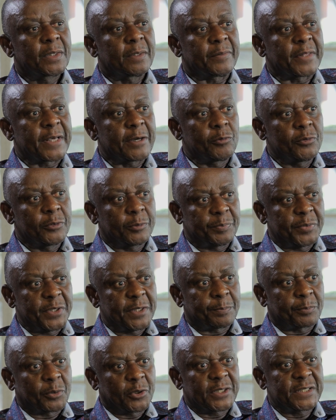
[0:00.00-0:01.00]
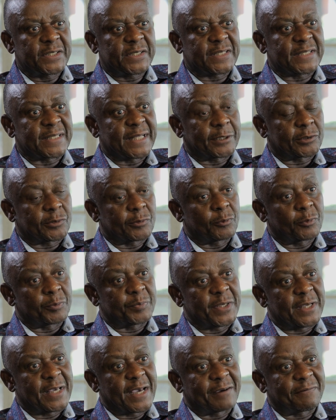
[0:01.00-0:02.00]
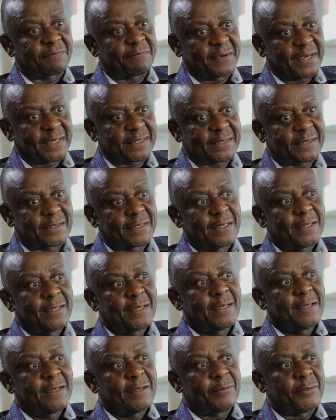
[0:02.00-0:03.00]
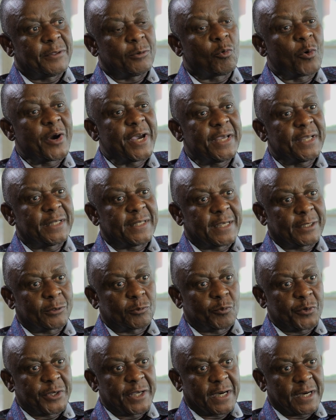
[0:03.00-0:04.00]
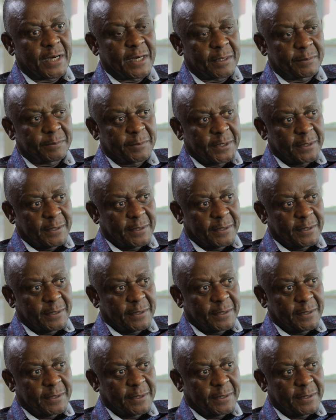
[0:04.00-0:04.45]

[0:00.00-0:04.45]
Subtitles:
There will be policies that will affect the way that we are